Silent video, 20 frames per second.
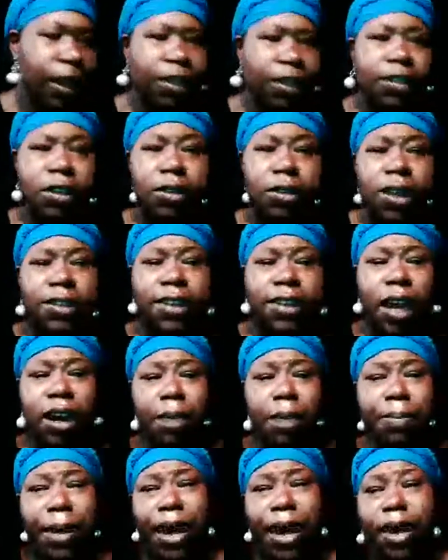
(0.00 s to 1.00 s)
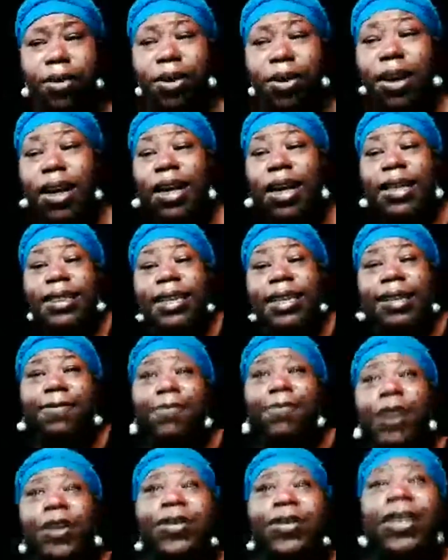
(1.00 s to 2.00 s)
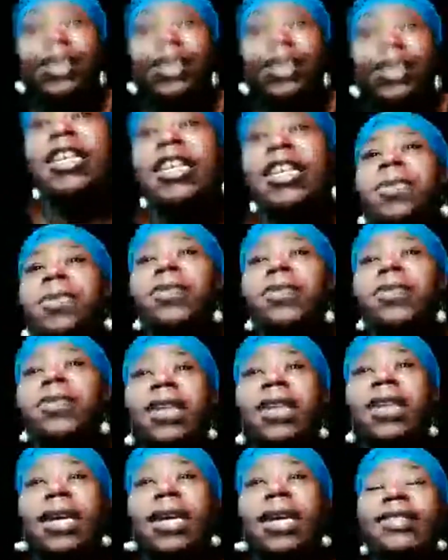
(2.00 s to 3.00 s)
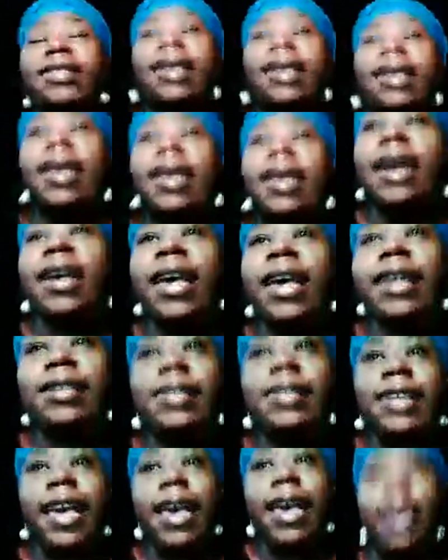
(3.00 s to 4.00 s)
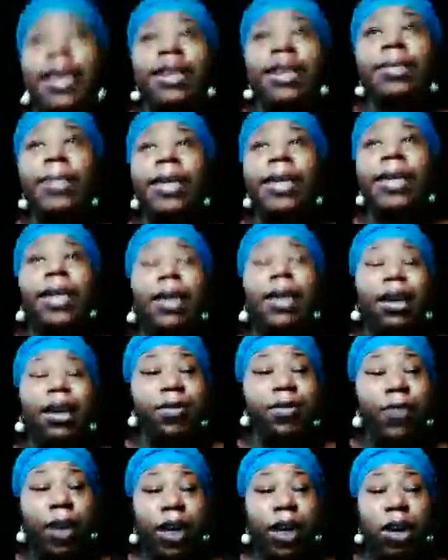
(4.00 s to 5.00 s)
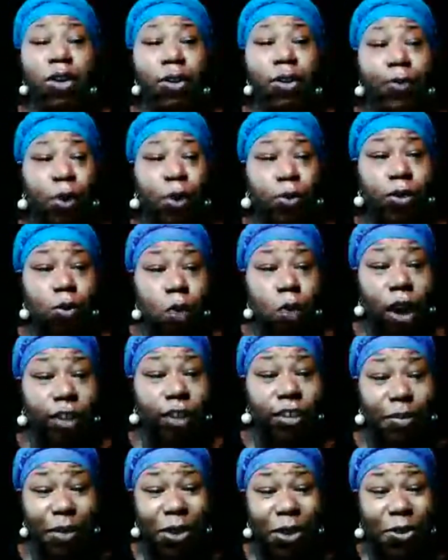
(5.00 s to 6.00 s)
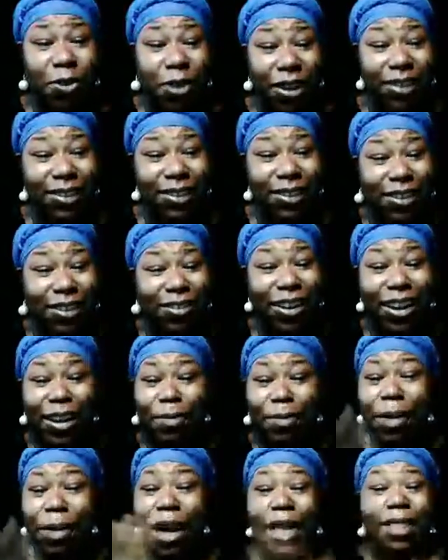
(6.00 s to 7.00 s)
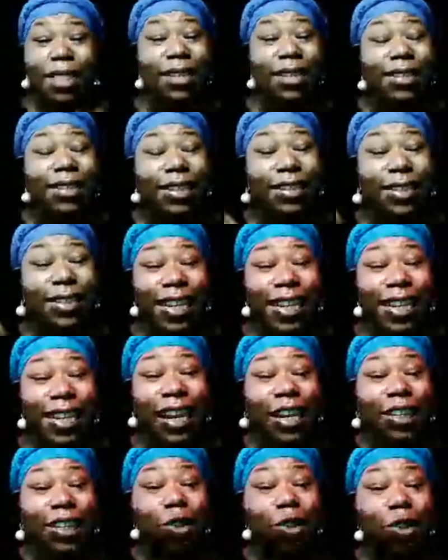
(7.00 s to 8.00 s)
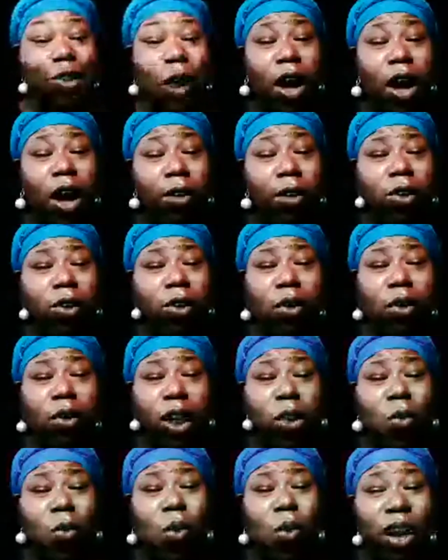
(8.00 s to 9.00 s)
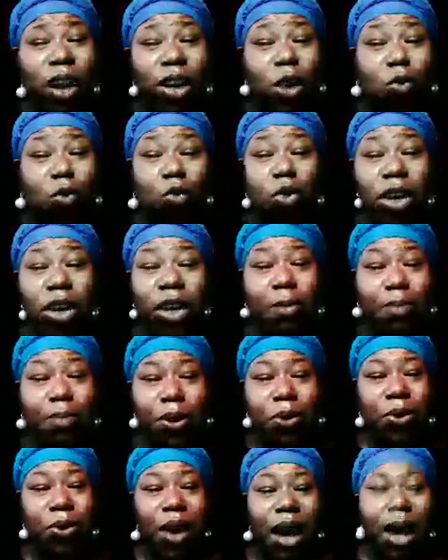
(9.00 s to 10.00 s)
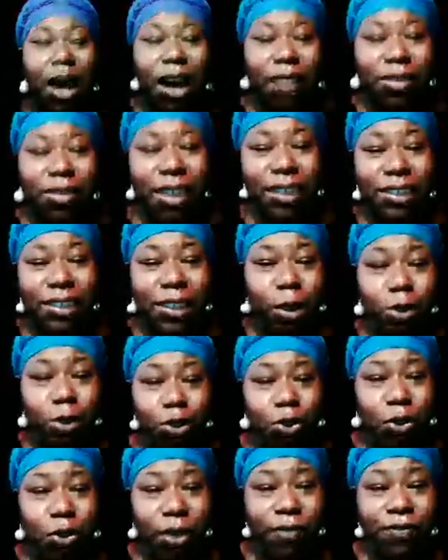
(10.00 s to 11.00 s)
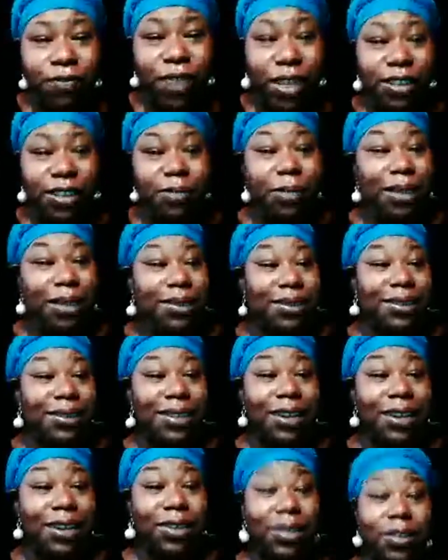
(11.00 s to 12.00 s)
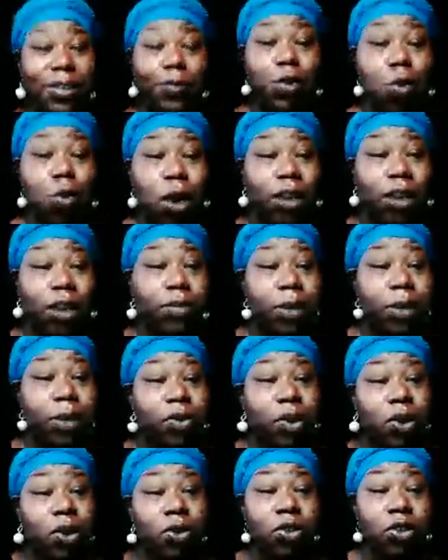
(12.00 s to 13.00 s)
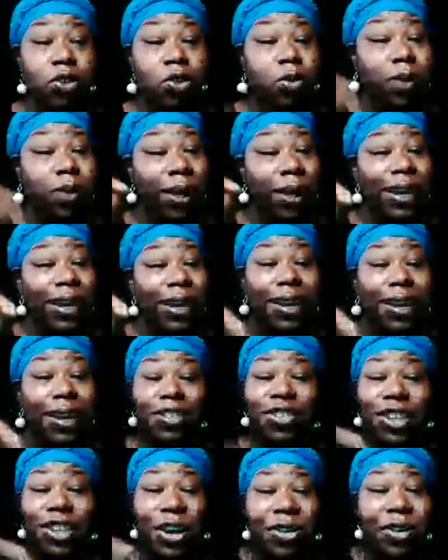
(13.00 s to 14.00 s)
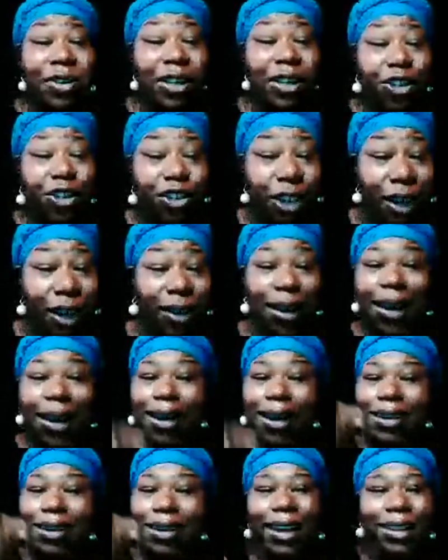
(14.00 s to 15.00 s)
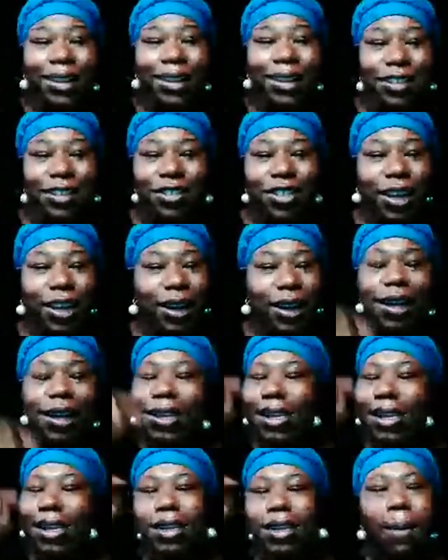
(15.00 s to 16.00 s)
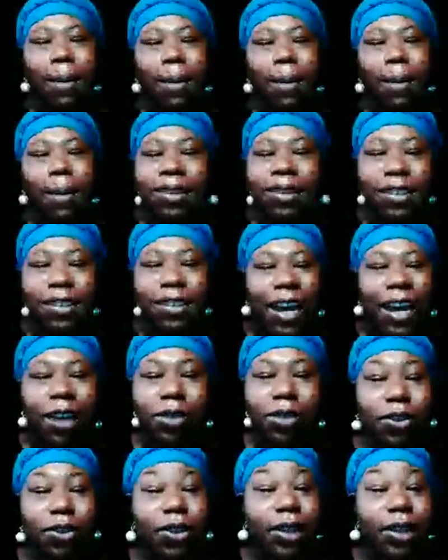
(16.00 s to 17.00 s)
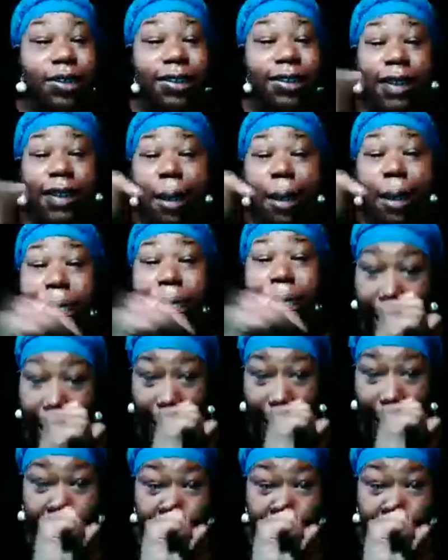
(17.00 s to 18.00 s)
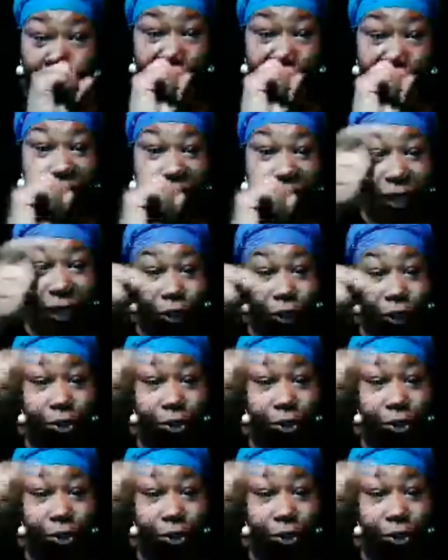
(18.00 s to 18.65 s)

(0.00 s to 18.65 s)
So let's talk about the very last person that I had said in the beginning of the video. If you was watching me on Instagram, this is the 1221 reboot of the social investment series. If you watch me on YouTube, again, share this shit, like this shit, get the message out there because somebody that